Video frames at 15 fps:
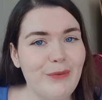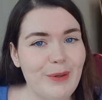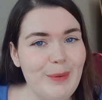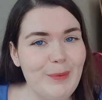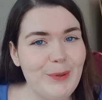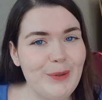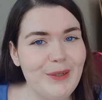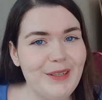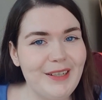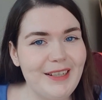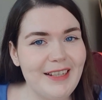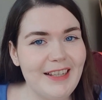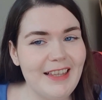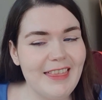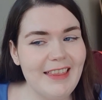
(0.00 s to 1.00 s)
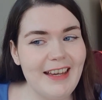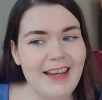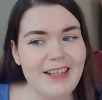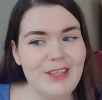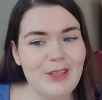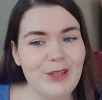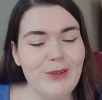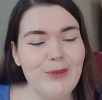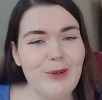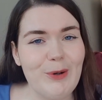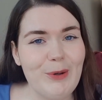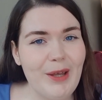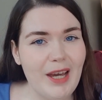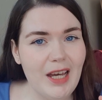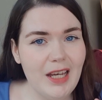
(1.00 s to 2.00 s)
February that
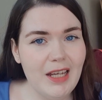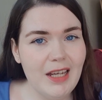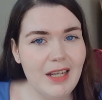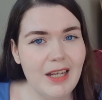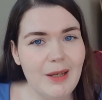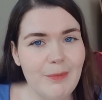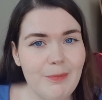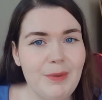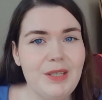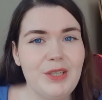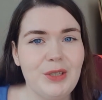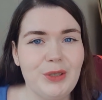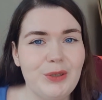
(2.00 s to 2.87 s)
Mr.